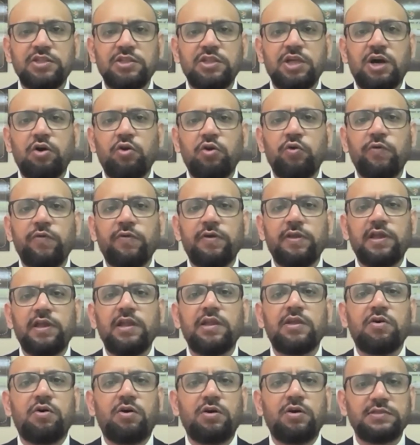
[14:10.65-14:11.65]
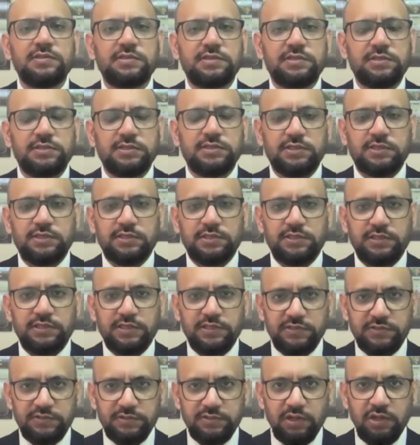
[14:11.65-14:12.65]
the overall cost
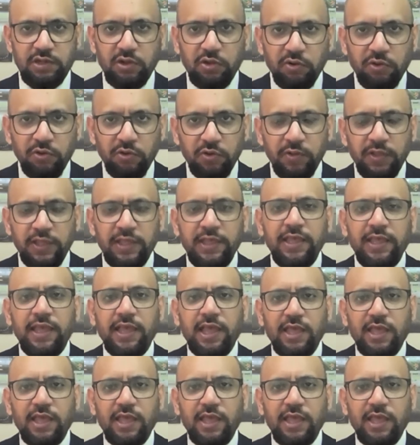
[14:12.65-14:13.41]
is low,